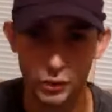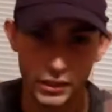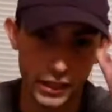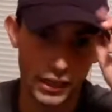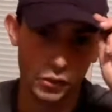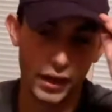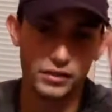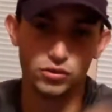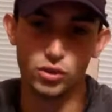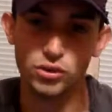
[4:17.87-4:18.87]
win. Thank you,
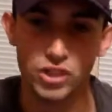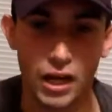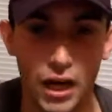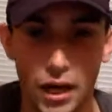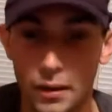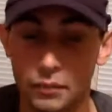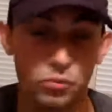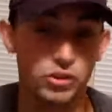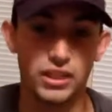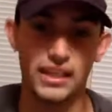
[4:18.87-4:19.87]
Hatstros. And
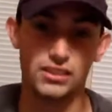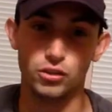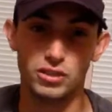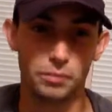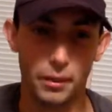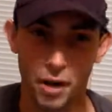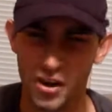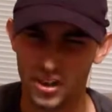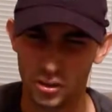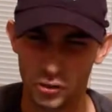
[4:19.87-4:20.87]
we'll see. I guess Houston play tomorrow.
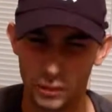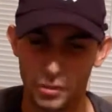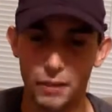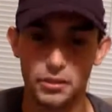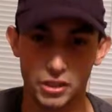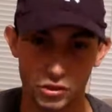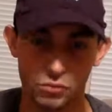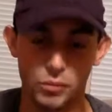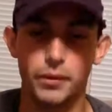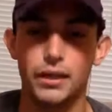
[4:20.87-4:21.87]
I don't know who they play, but Houston
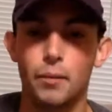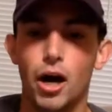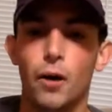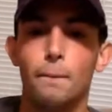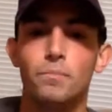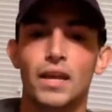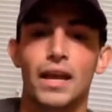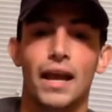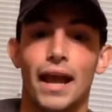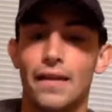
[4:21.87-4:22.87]
will be playing tomorrow.
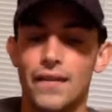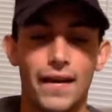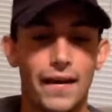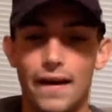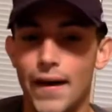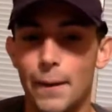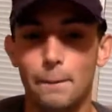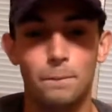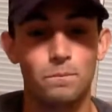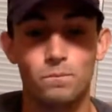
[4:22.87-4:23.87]
And then
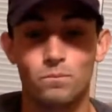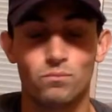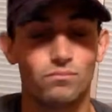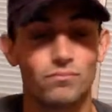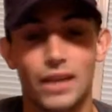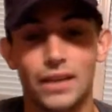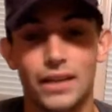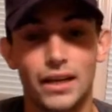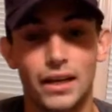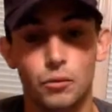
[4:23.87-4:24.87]

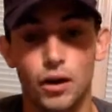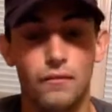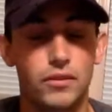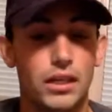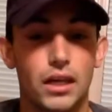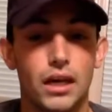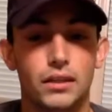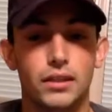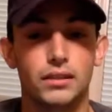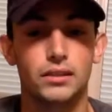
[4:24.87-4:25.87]
we'll have
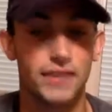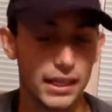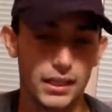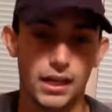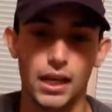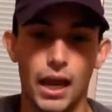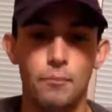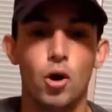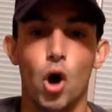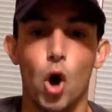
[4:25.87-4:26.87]
the second Yankee
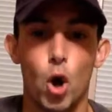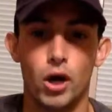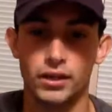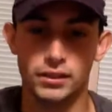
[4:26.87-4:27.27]
game on